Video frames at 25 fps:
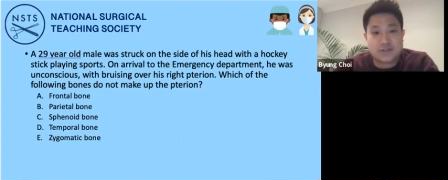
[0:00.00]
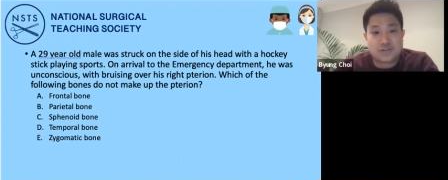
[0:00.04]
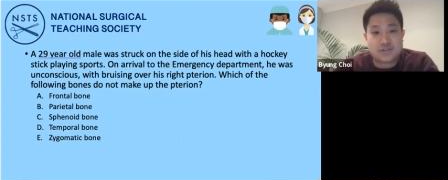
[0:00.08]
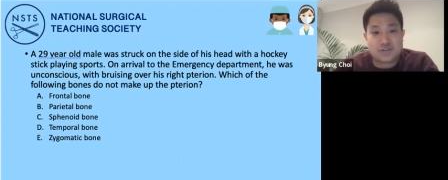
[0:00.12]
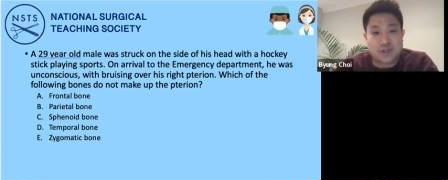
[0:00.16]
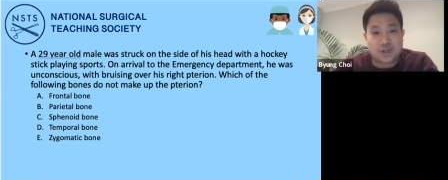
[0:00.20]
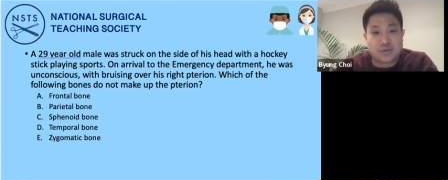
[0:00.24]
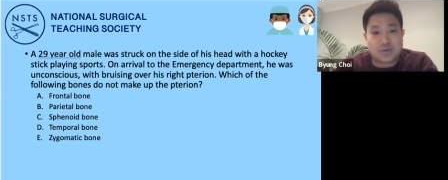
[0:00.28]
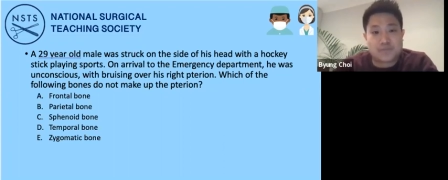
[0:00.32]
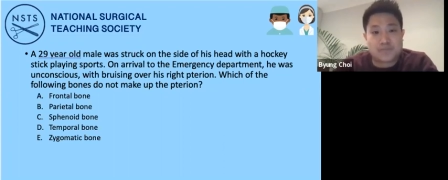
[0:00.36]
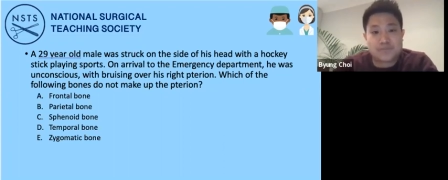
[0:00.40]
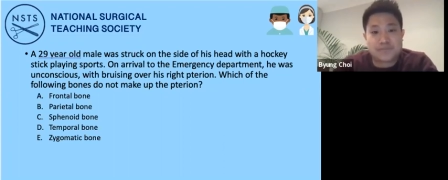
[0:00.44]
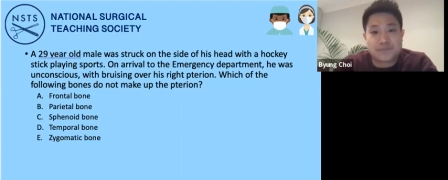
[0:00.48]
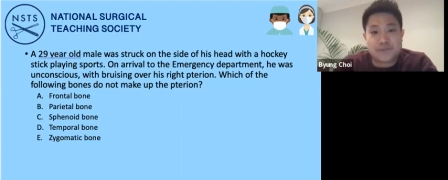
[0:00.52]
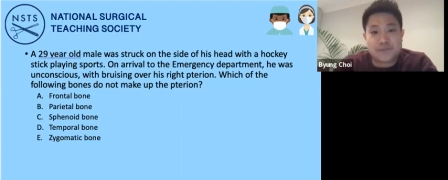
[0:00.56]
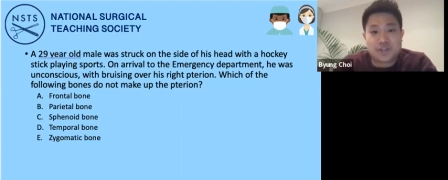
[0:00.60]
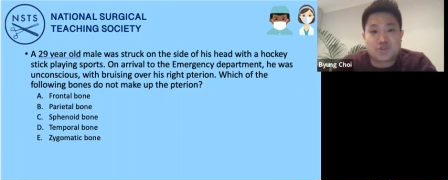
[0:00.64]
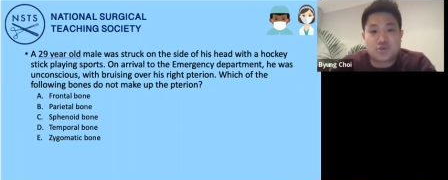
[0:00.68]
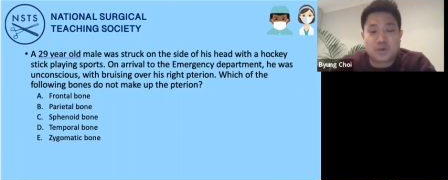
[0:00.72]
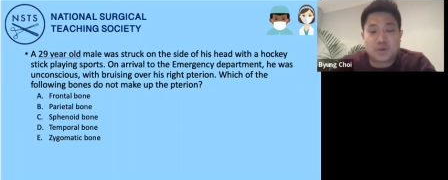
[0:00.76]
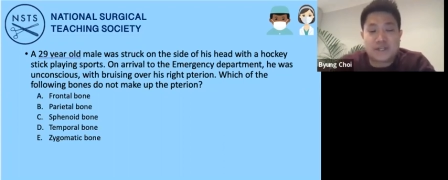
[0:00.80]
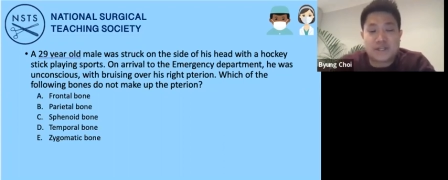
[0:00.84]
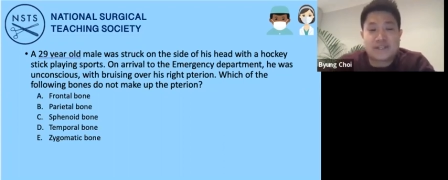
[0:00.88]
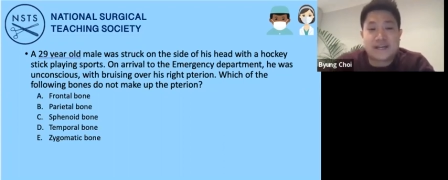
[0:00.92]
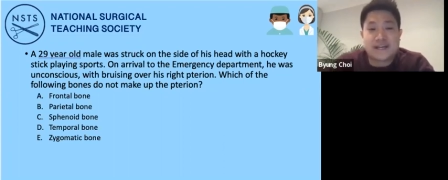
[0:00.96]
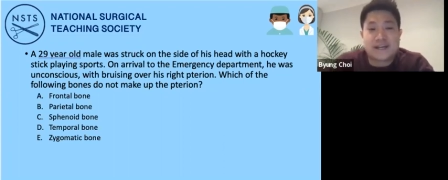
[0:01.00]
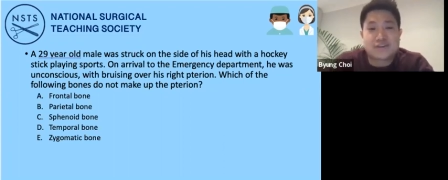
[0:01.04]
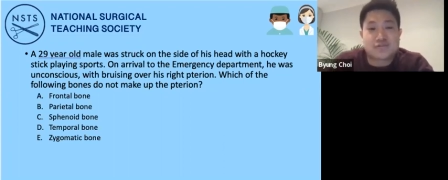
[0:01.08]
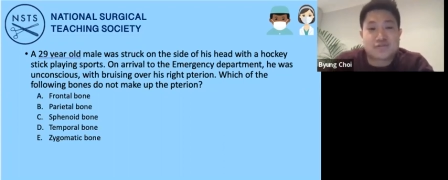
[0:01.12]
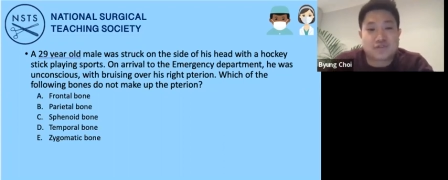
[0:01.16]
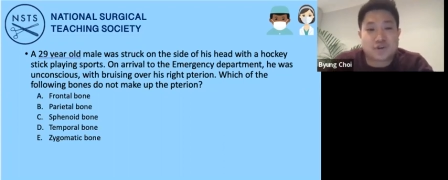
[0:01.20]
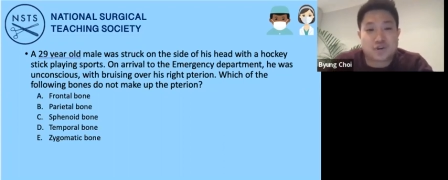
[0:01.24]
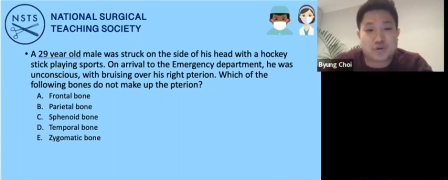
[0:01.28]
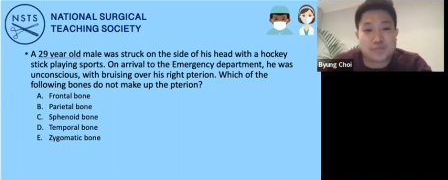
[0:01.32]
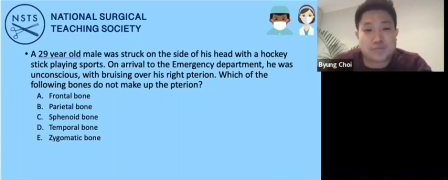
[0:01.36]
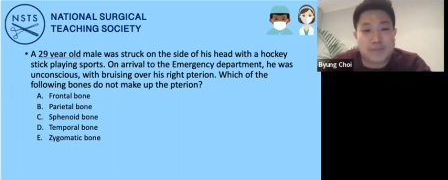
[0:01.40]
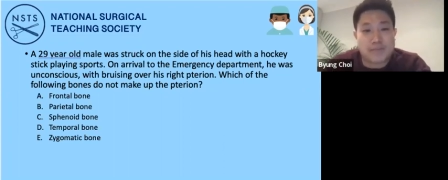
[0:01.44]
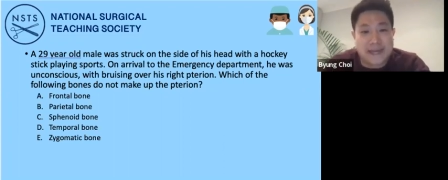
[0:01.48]
So a
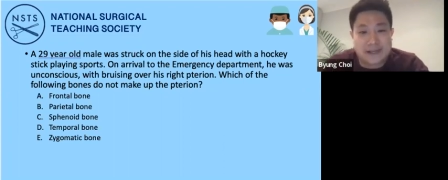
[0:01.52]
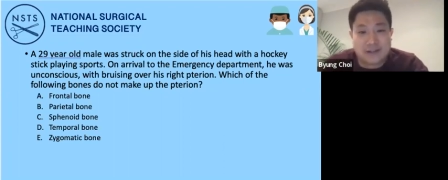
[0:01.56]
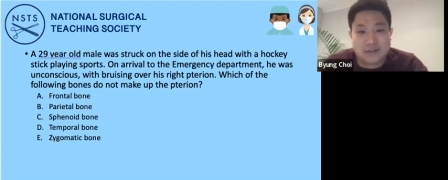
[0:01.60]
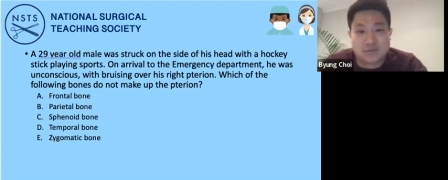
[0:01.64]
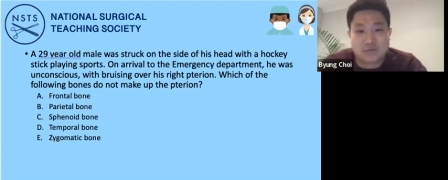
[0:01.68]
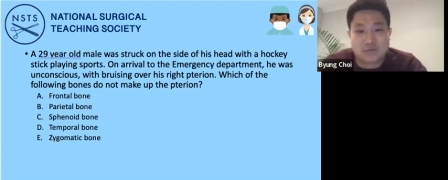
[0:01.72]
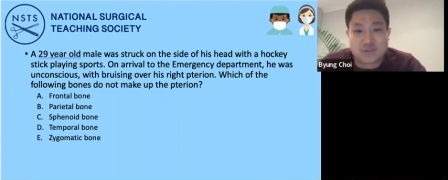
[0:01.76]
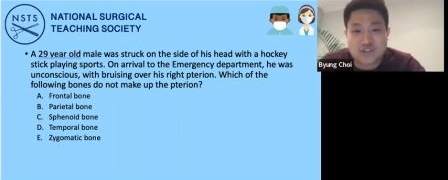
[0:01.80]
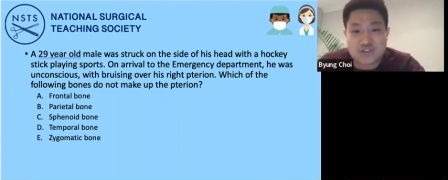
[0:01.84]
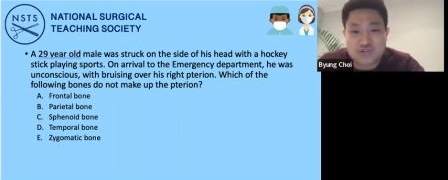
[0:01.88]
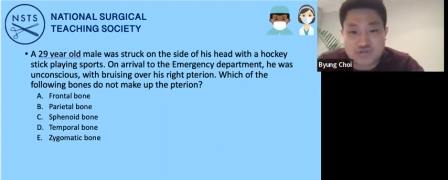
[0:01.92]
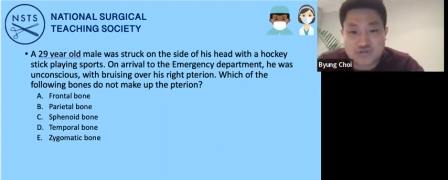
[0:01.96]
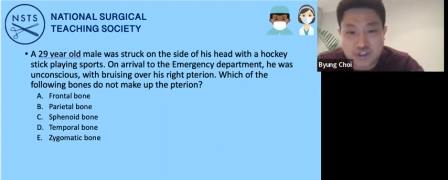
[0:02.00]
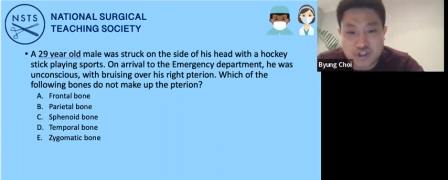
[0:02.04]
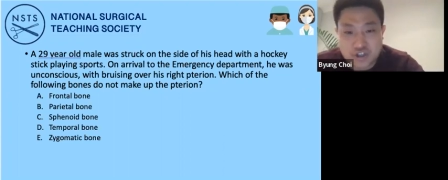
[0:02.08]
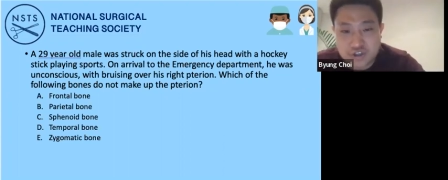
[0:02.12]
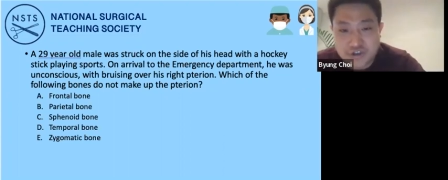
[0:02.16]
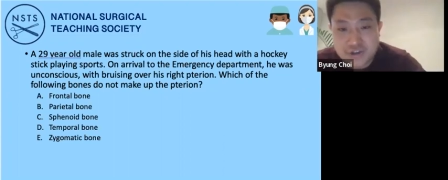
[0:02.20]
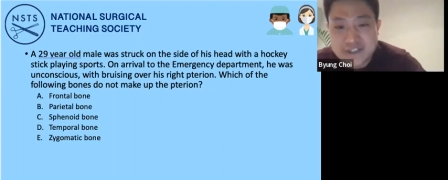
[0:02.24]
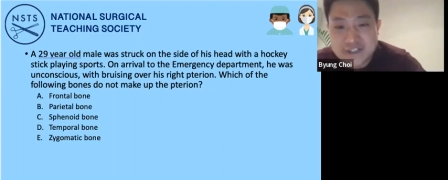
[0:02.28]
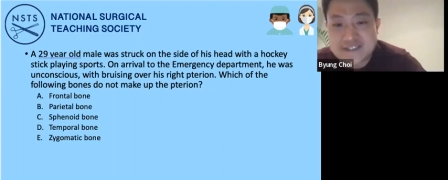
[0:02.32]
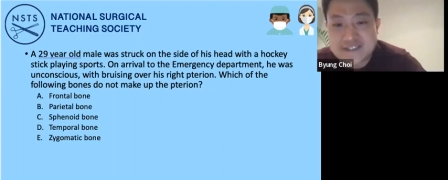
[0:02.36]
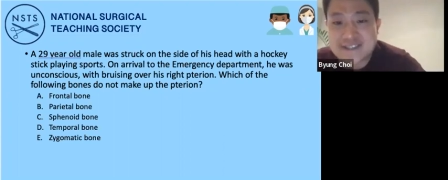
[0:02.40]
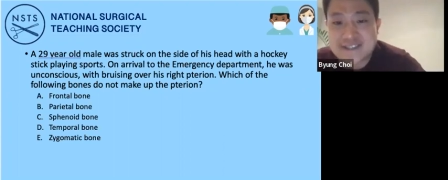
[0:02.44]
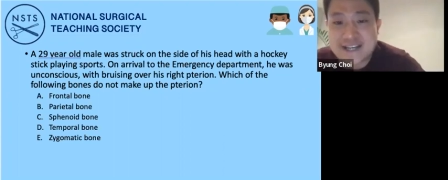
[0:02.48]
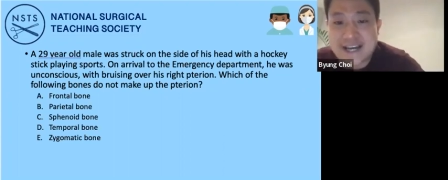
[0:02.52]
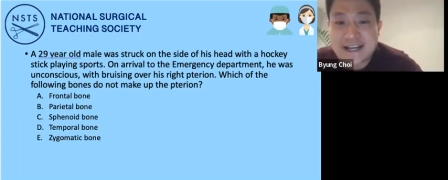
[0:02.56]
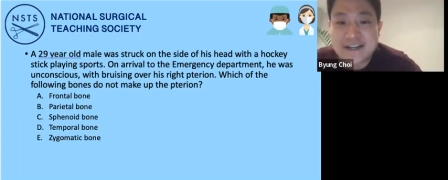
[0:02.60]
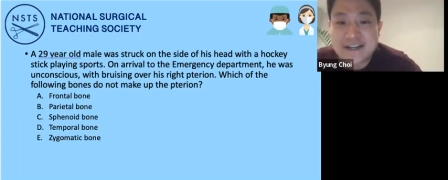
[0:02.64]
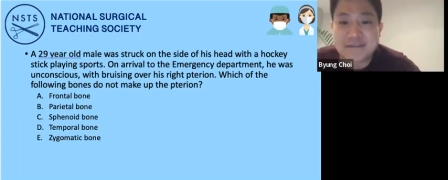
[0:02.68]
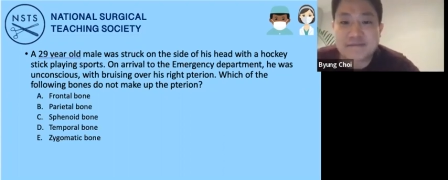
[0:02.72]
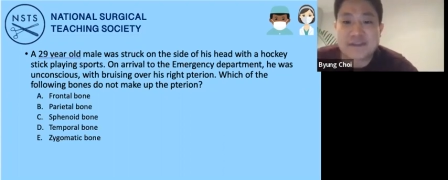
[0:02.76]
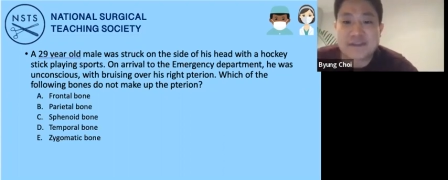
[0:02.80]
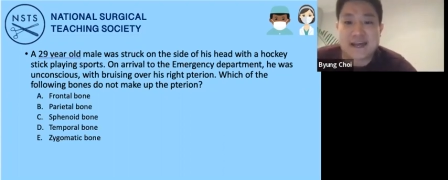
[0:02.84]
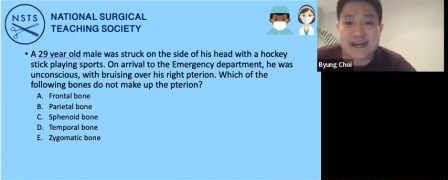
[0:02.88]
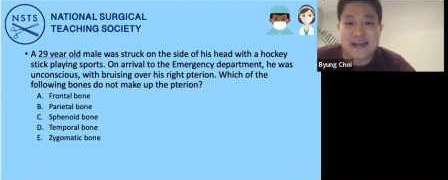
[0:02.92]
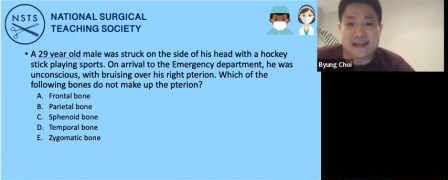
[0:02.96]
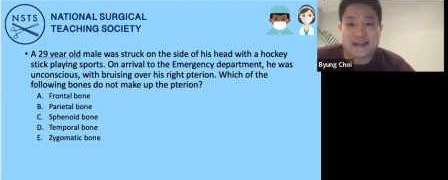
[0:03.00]
29-year-old male was struck on the side
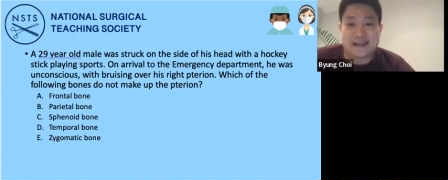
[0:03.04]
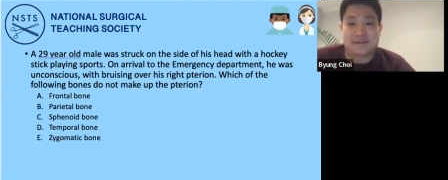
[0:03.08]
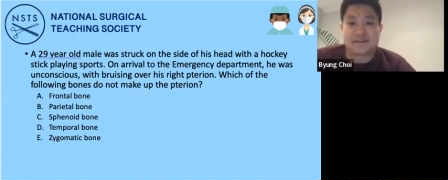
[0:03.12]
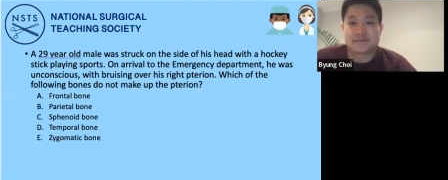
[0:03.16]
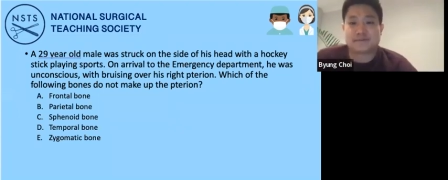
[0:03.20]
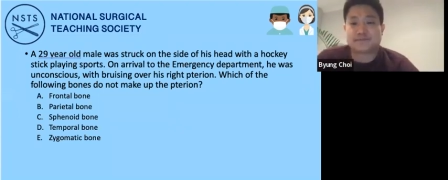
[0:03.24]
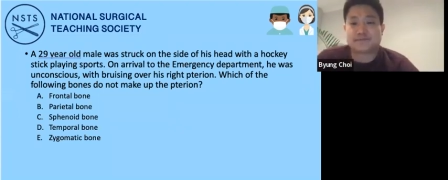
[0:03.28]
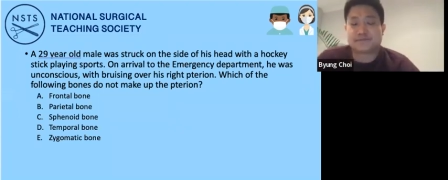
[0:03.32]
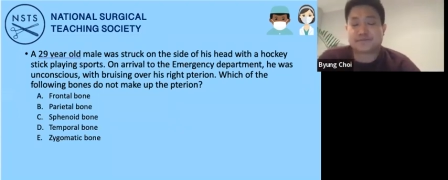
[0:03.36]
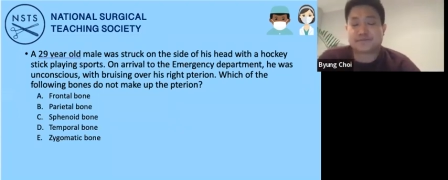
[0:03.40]
of the head